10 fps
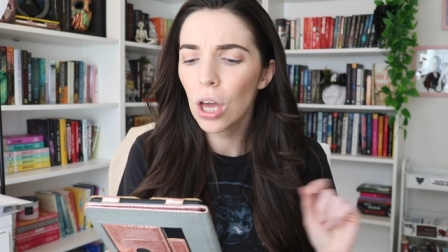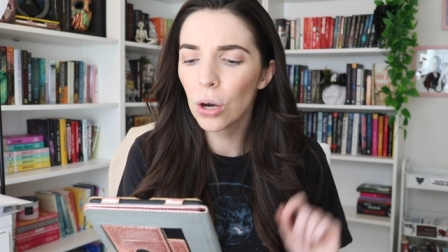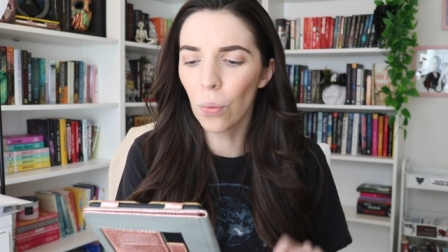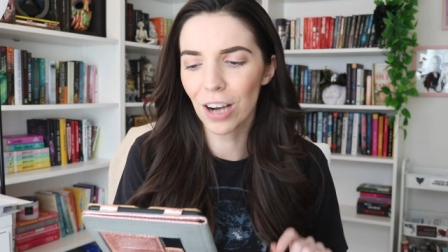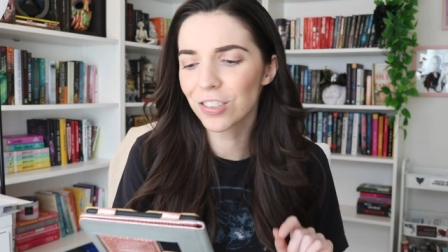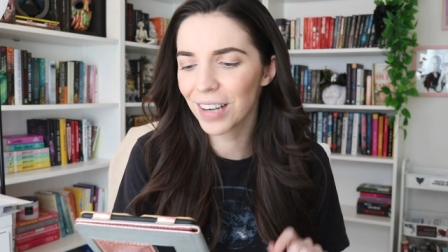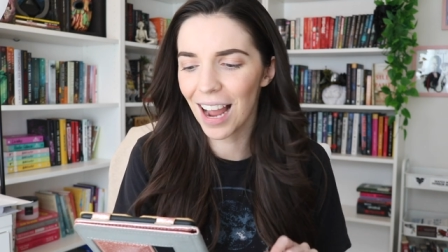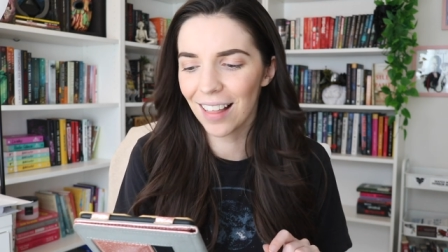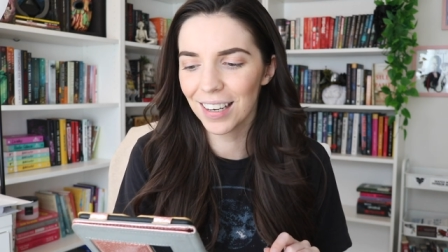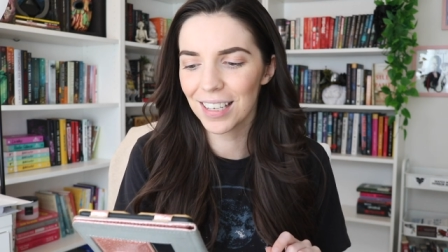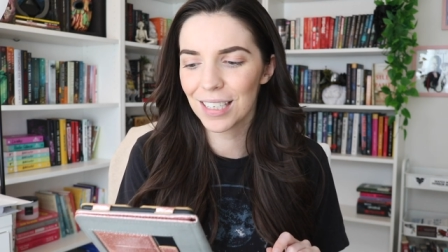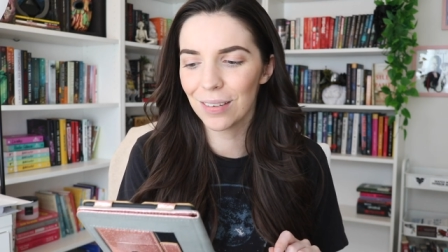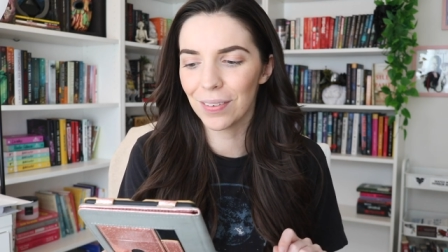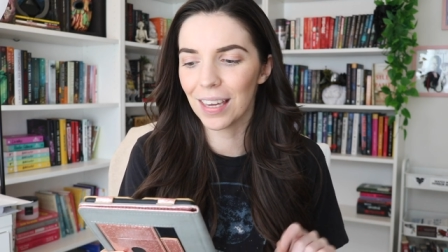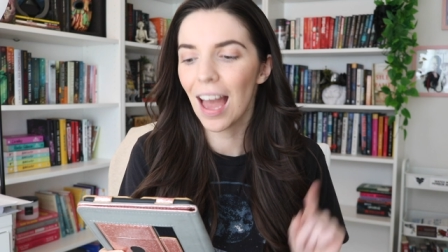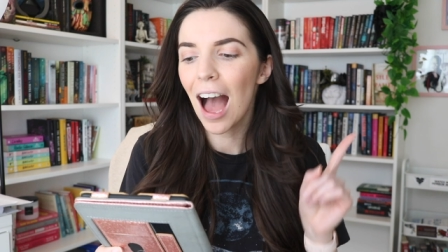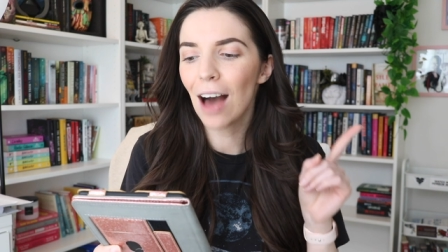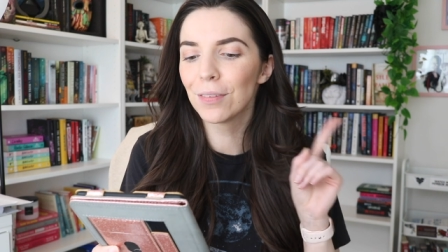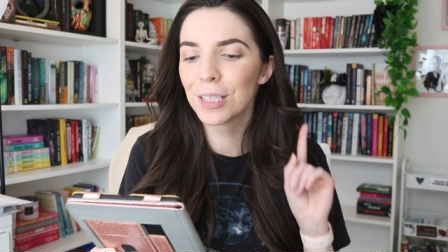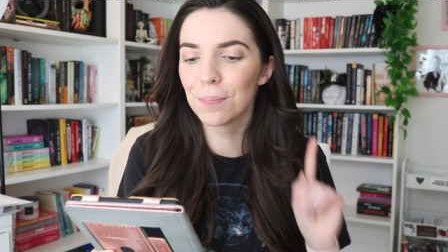who watch reality TV
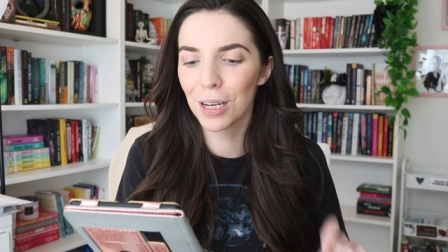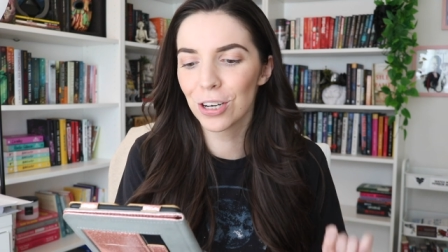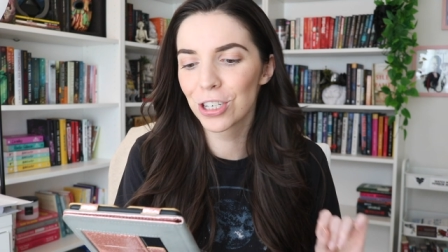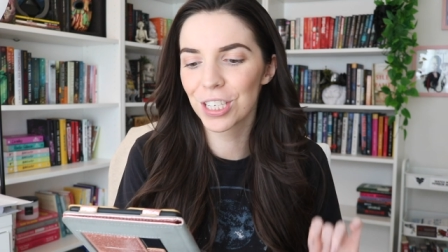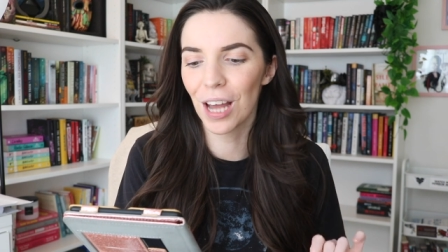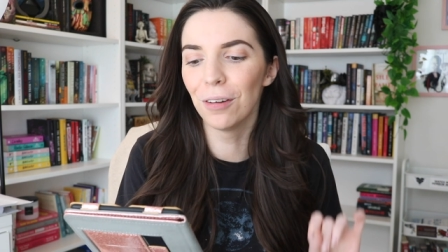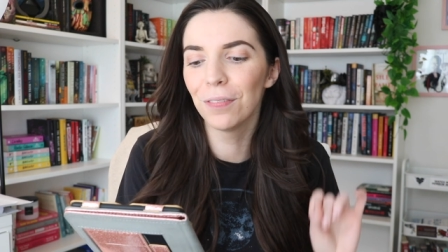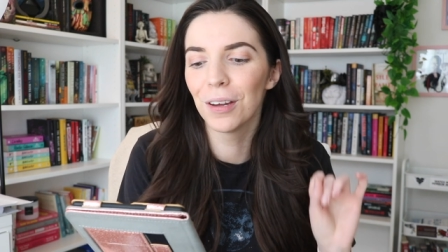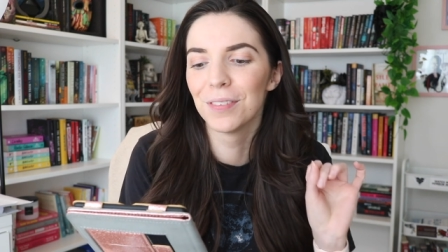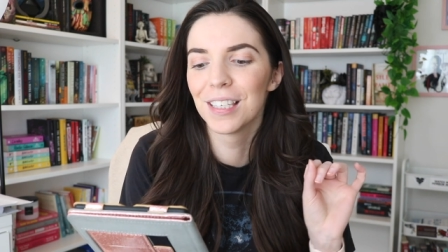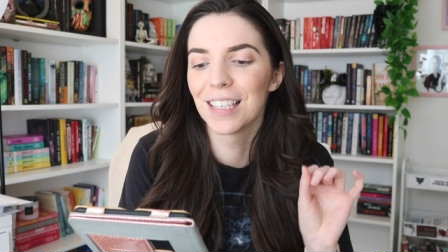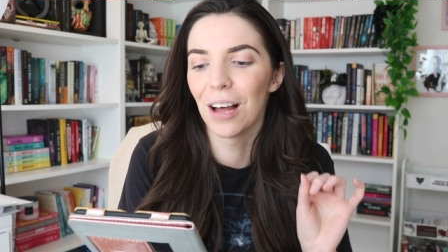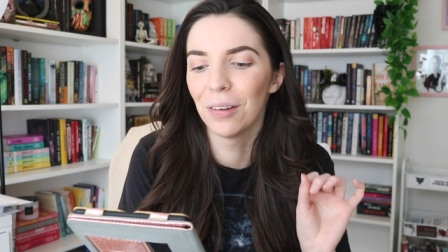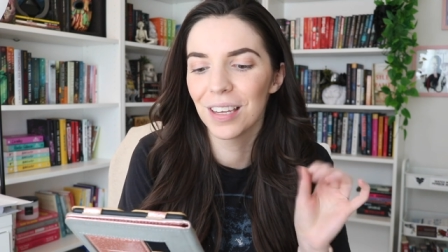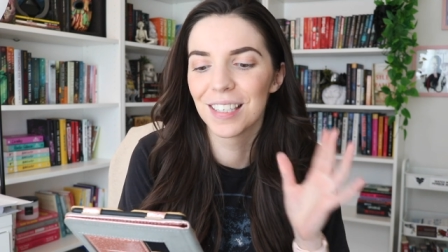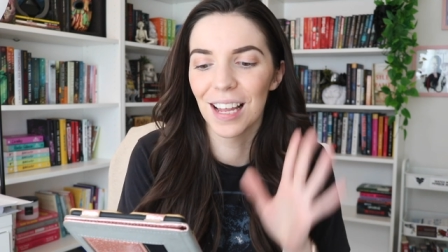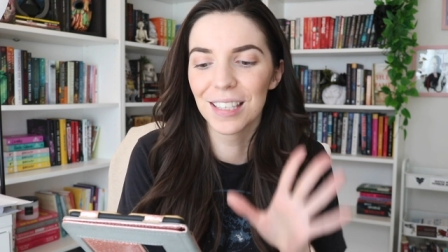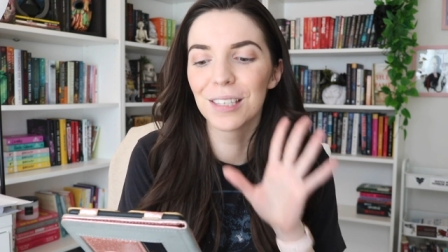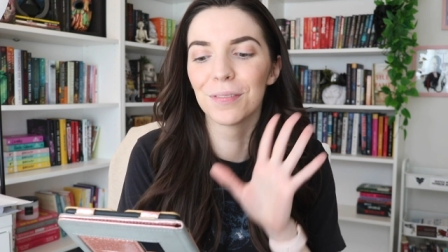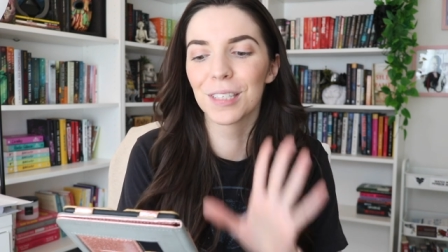have a diminished sense of
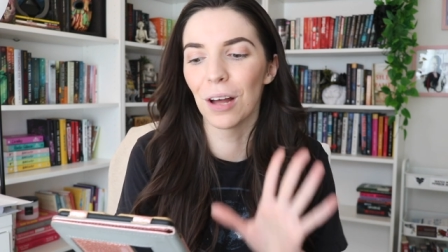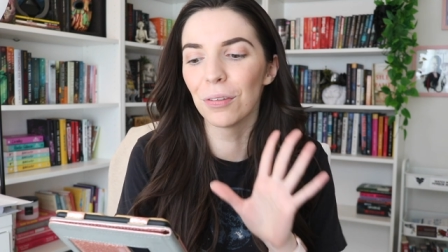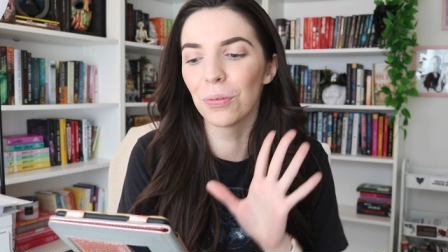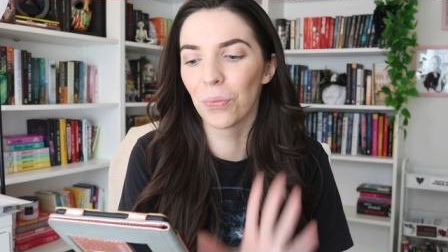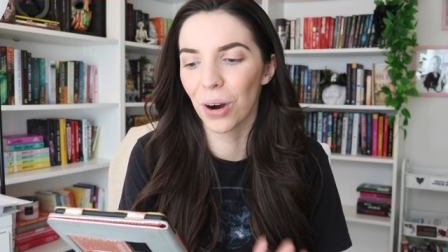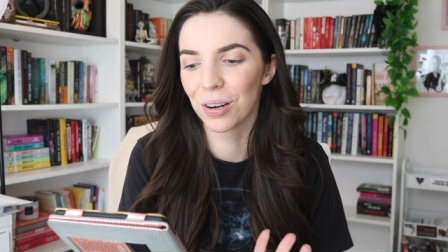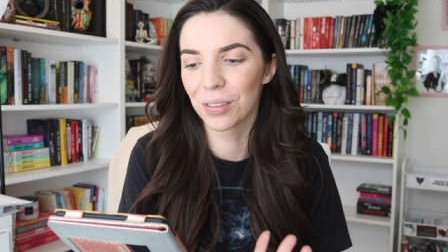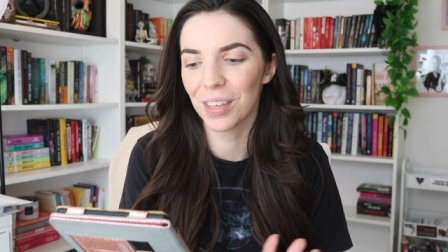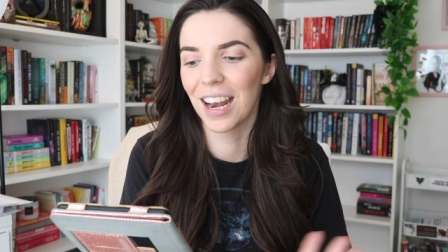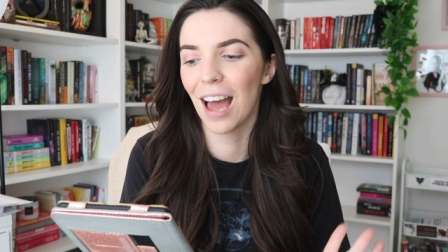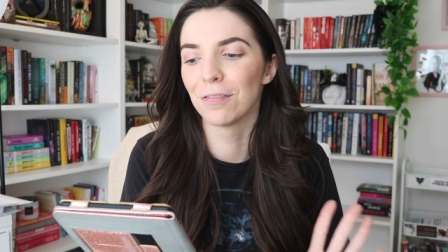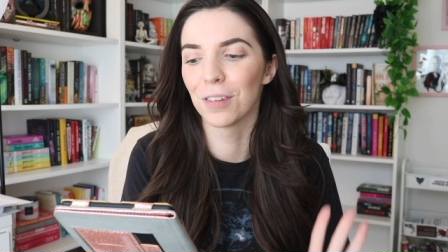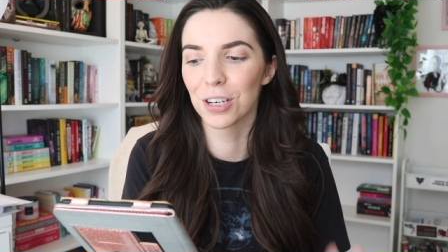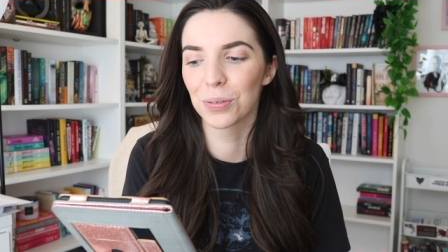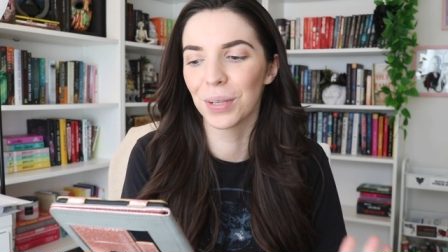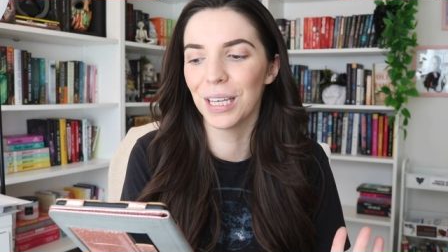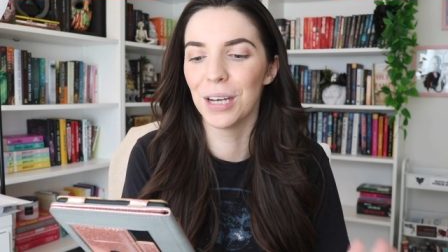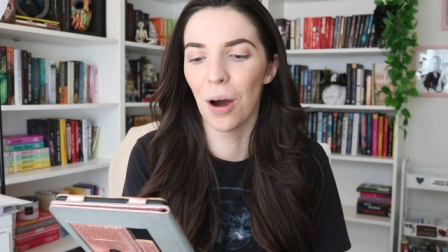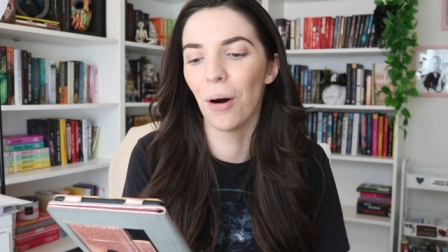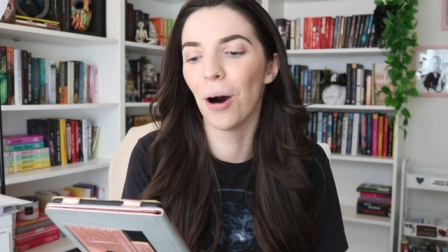self-worth and have virtually
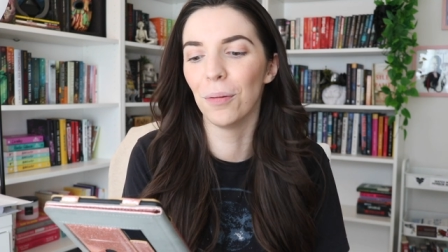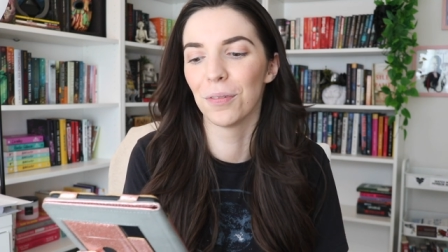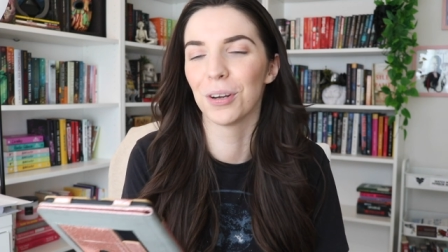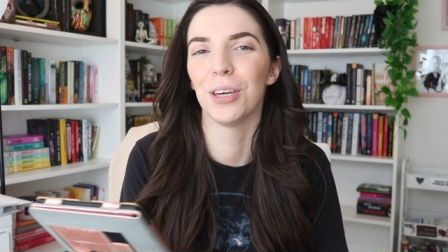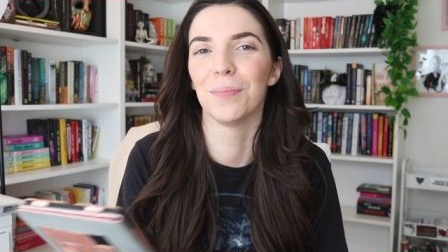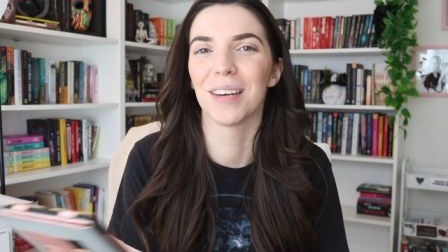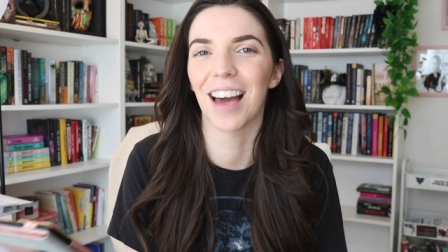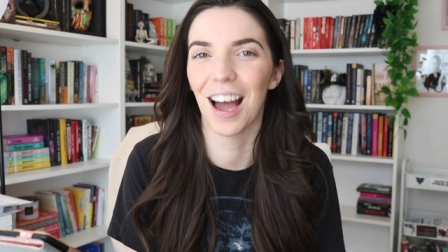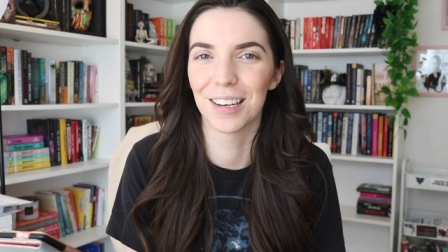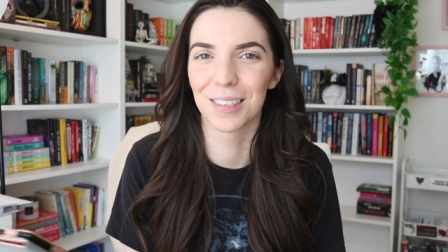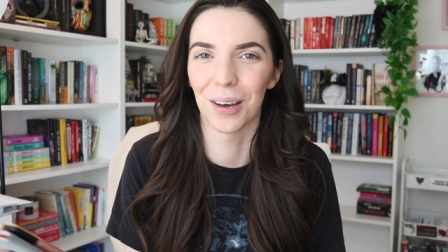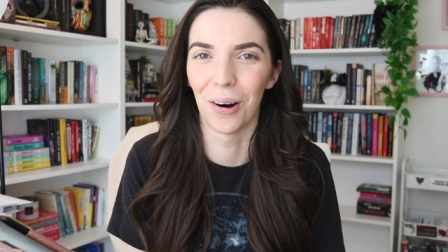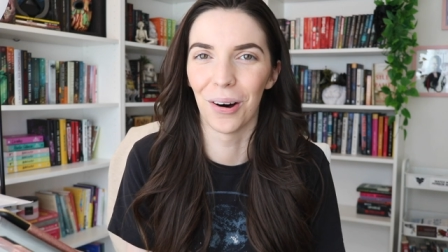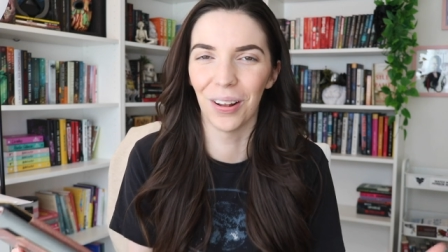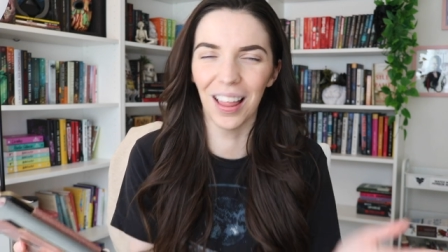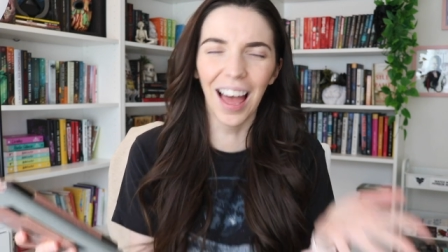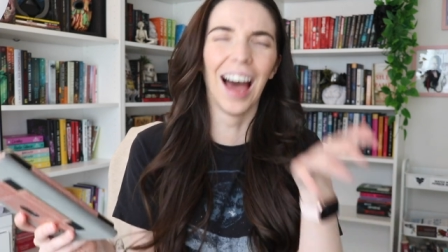no hope for humankind as a whole.